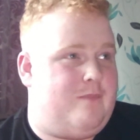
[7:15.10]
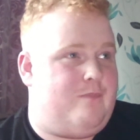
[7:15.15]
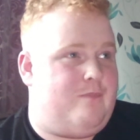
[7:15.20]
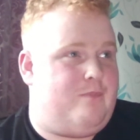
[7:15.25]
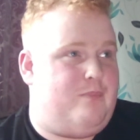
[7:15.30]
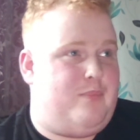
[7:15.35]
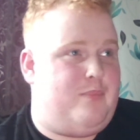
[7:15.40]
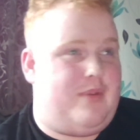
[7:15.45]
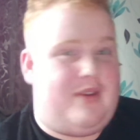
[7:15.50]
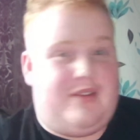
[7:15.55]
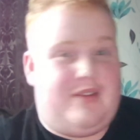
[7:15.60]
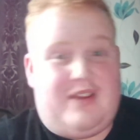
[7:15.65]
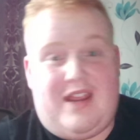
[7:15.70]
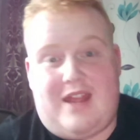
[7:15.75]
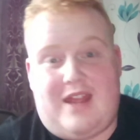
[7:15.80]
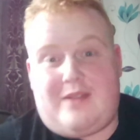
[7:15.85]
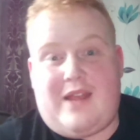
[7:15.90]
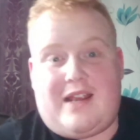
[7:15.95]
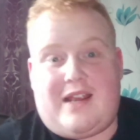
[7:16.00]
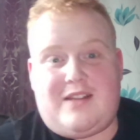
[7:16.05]
But yeah,
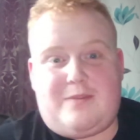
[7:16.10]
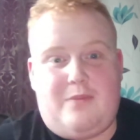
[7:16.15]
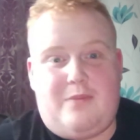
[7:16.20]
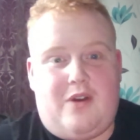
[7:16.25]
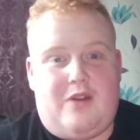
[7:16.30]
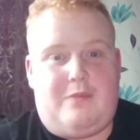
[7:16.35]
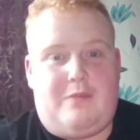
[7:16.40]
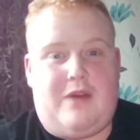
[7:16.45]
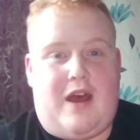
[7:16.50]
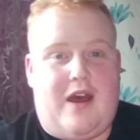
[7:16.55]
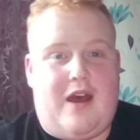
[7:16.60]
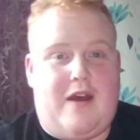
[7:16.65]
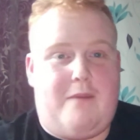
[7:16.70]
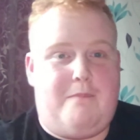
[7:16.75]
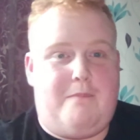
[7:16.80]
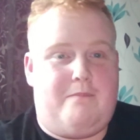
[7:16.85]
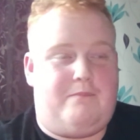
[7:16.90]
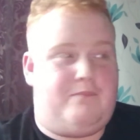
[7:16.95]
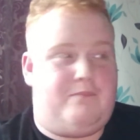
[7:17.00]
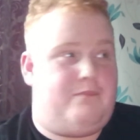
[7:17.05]
that's my
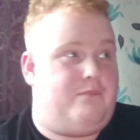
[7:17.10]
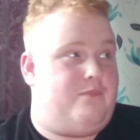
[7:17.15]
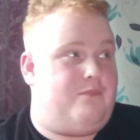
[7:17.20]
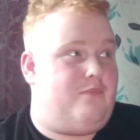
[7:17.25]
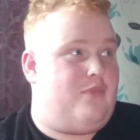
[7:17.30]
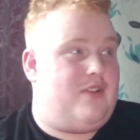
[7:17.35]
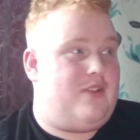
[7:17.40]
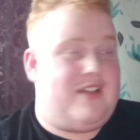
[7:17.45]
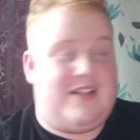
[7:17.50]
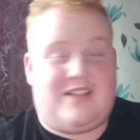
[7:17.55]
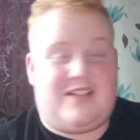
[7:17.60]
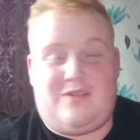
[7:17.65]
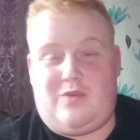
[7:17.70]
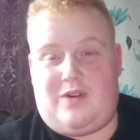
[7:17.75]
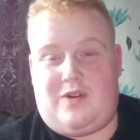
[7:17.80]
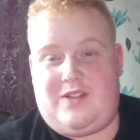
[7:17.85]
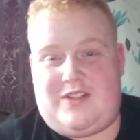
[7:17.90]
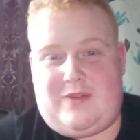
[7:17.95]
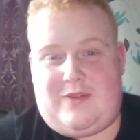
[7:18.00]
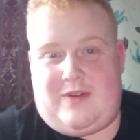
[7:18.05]
um, predicted
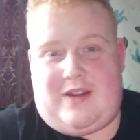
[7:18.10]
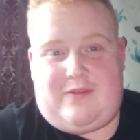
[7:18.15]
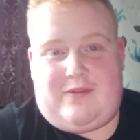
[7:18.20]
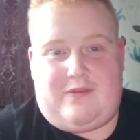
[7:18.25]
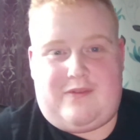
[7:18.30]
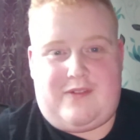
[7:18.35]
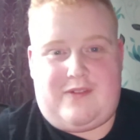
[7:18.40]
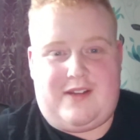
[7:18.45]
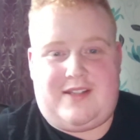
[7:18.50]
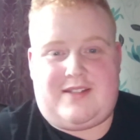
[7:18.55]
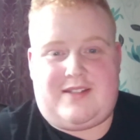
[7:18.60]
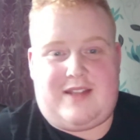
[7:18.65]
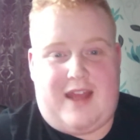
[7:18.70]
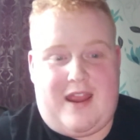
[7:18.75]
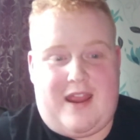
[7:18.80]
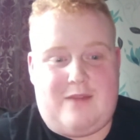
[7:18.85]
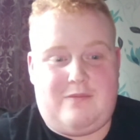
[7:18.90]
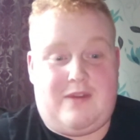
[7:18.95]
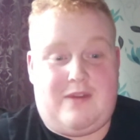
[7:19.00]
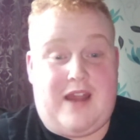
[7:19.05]
1 to 11 for this
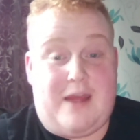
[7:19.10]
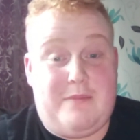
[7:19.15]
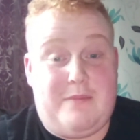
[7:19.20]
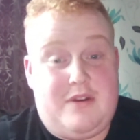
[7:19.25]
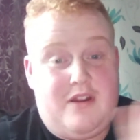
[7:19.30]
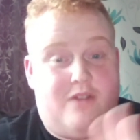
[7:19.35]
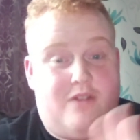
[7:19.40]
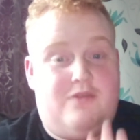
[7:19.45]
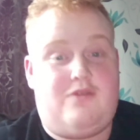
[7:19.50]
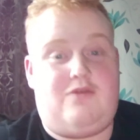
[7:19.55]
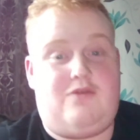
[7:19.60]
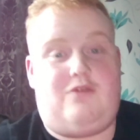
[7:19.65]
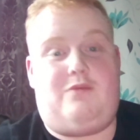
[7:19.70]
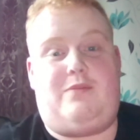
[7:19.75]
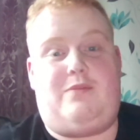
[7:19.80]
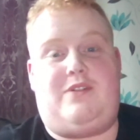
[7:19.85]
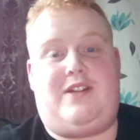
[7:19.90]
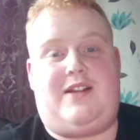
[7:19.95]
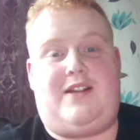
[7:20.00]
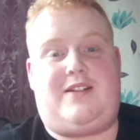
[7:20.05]
game. Let me know your
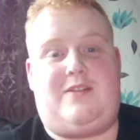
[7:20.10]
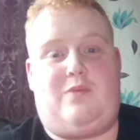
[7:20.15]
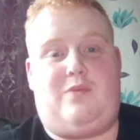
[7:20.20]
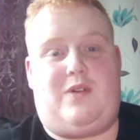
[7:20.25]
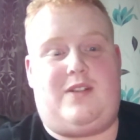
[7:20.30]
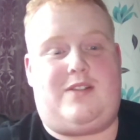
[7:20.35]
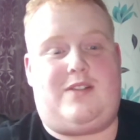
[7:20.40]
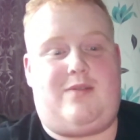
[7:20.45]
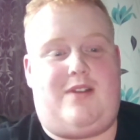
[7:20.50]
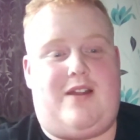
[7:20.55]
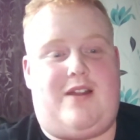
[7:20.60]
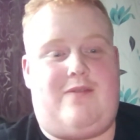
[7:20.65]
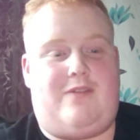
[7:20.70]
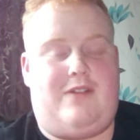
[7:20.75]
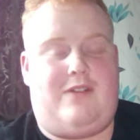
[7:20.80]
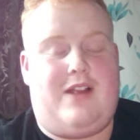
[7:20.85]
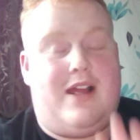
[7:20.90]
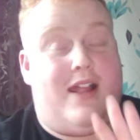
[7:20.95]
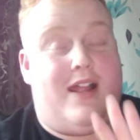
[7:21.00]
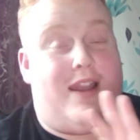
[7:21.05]
predicted 1 to
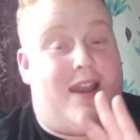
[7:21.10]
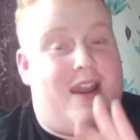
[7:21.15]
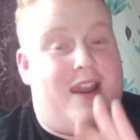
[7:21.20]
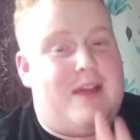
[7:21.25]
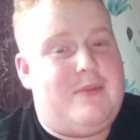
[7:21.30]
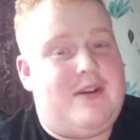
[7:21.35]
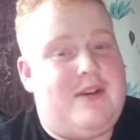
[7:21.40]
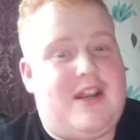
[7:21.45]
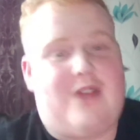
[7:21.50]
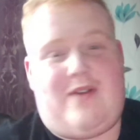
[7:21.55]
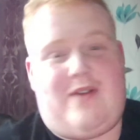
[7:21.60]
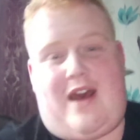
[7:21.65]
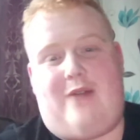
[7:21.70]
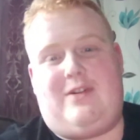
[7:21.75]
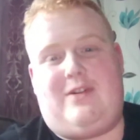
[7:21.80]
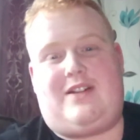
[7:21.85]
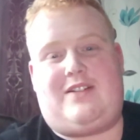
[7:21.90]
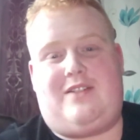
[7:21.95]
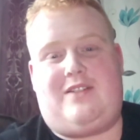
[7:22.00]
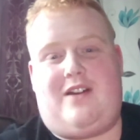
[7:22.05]
11. Let me know how
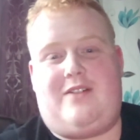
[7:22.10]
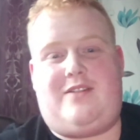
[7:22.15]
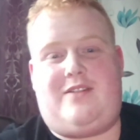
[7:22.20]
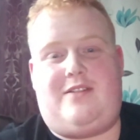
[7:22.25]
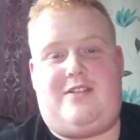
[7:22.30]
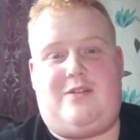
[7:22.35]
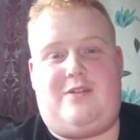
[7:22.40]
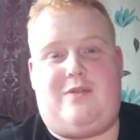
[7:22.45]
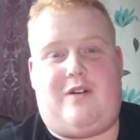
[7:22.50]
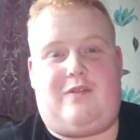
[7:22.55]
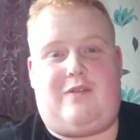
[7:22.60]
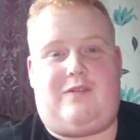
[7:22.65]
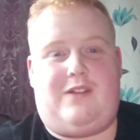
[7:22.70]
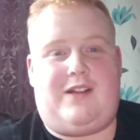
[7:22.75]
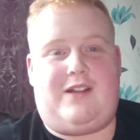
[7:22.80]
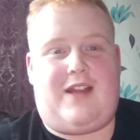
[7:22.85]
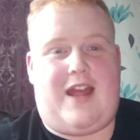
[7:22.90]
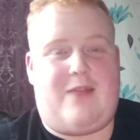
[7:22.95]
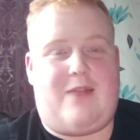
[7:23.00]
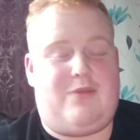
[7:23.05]
excited you are for the
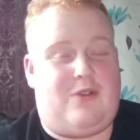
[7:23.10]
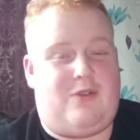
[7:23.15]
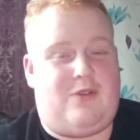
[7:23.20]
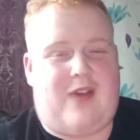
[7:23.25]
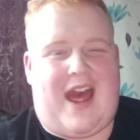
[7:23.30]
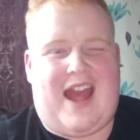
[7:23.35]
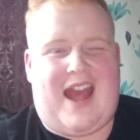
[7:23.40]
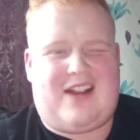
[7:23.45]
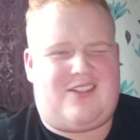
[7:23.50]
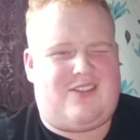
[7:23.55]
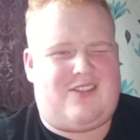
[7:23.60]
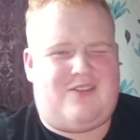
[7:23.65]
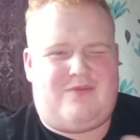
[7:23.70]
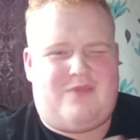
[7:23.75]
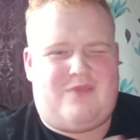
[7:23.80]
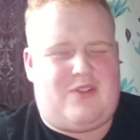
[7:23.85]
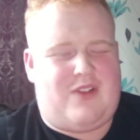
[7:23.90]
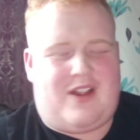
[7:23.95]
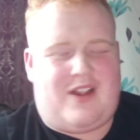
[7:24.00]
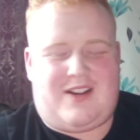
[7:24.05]
game.
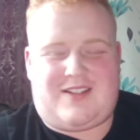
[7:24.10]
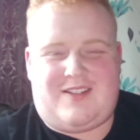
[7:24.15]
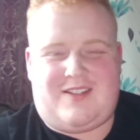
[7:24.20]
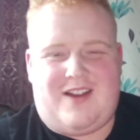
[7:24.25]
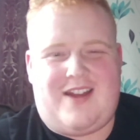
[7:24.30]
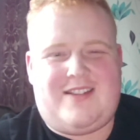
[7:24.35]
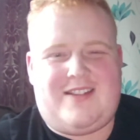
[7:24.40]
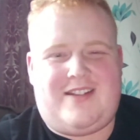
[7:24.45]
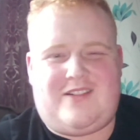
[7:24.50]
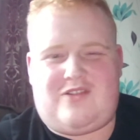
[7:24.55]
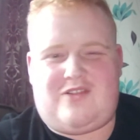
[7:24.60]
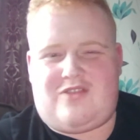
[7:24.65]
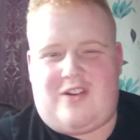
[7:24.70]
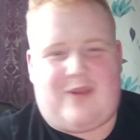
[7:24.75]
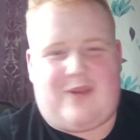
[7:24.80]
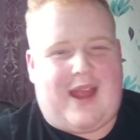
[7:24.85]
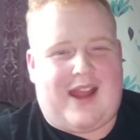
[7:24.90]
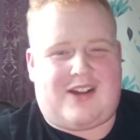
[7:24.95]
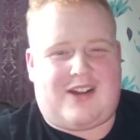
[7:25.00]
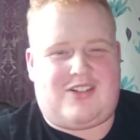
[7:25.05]
excited, stroke
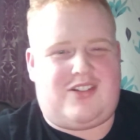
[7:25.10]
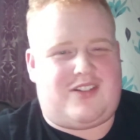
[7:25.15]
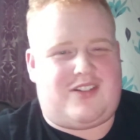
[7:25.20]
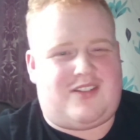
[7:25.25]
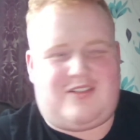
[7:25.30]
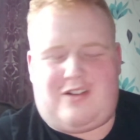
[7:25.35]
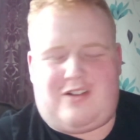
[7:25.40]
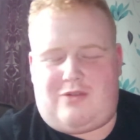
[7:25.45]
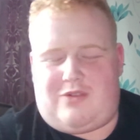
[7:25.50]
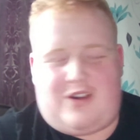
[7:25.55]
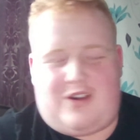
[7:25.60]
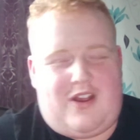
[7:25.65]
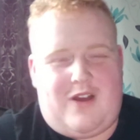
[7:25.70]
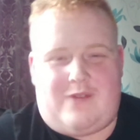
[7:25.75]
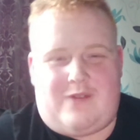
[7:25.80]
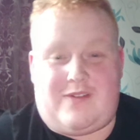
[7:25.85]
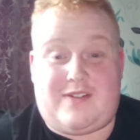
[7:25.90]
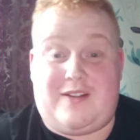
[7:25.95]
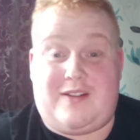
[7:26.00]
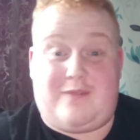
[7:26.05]
anxious, stroke
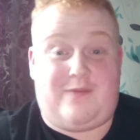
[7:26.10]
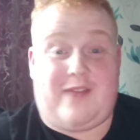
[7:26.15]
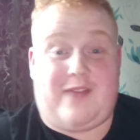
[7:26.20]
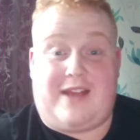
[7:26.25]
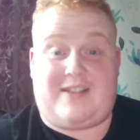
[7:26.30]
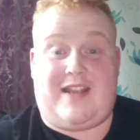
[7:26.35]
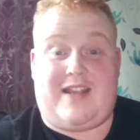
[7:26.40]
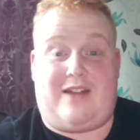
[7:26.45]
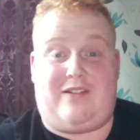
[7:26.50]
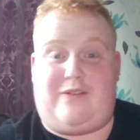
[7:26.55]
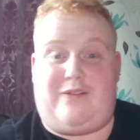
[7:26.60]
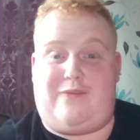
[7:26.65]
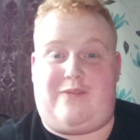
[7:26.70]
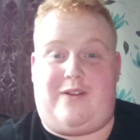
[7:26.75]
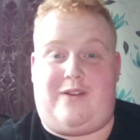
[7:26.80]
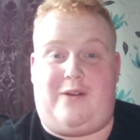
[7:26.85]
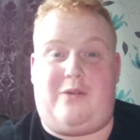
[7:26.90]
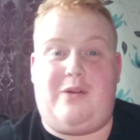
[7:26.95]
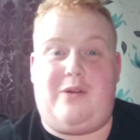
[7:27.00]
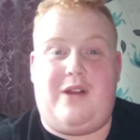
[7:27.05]
nervous, if that's how you
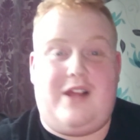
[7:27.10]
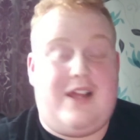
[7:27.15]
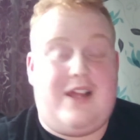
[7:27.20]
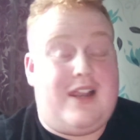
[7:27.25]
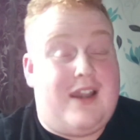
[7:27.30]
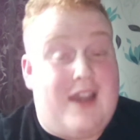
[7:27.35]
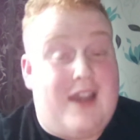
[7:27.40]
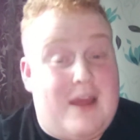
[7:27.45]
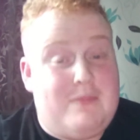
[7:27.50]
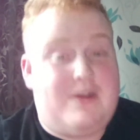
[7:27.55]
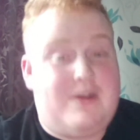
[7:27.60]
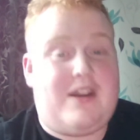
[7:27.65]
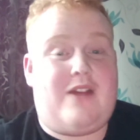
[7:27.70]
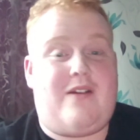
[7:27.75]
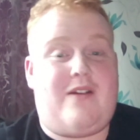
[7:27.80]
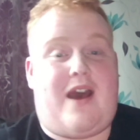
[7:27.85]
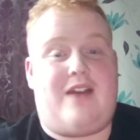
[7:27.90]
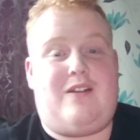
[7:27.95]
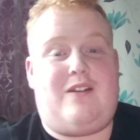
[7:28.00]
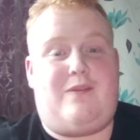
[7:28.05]
feel. Let me know
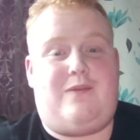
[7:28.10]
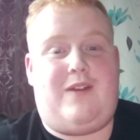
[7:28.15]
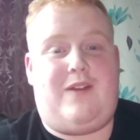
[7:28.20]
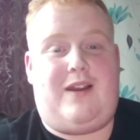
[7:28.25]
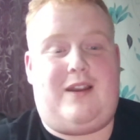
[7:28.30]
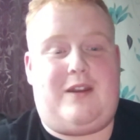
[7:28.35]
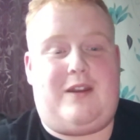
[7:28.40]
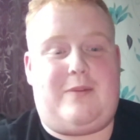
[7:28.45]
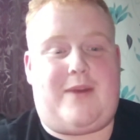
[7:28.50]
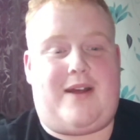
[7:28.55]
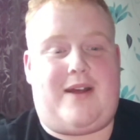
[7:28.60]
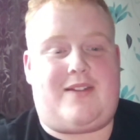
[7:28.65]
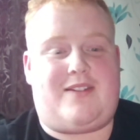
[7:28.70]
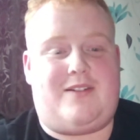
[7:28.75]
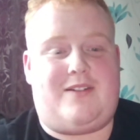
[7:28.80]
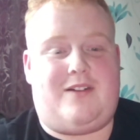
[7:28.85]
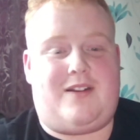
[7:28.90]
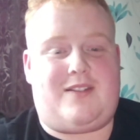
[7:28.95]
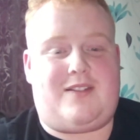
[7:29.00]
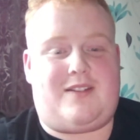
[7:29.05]
how you're feeling about
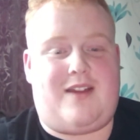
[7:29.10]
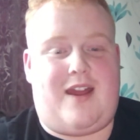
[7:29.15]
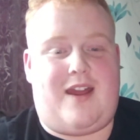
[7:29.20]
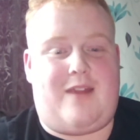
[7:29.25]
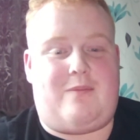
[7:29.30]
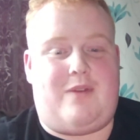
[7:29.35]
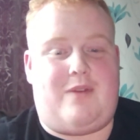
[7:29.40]
tonight's game